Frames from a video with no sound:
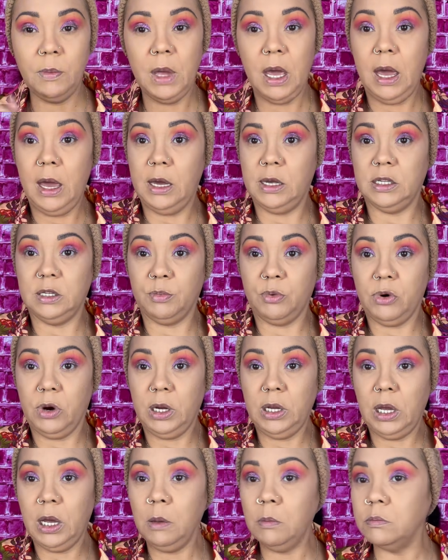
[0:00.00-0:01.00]
It's
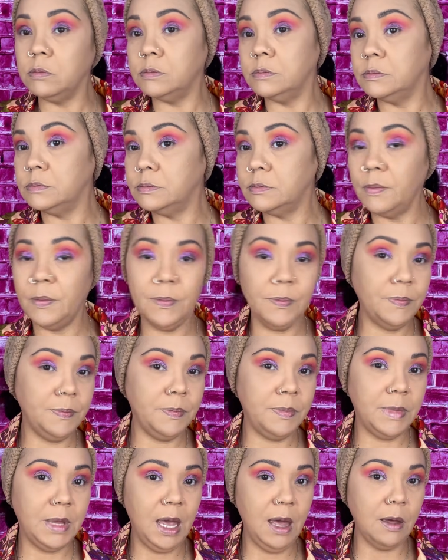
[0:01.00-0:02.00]
pretty.
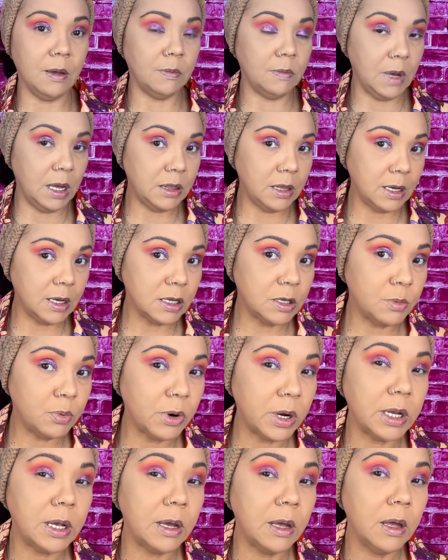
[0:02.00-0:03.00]
Yeah, I think it's
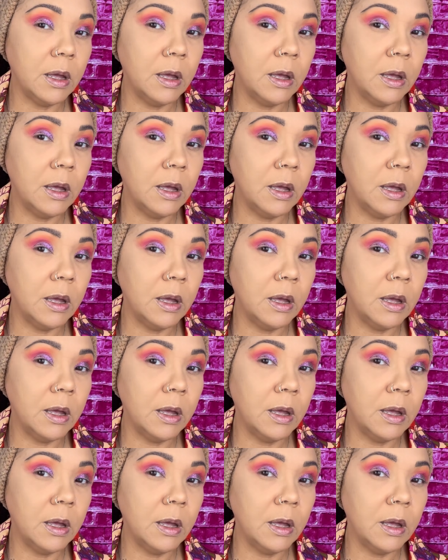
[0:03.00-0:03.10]
pretty.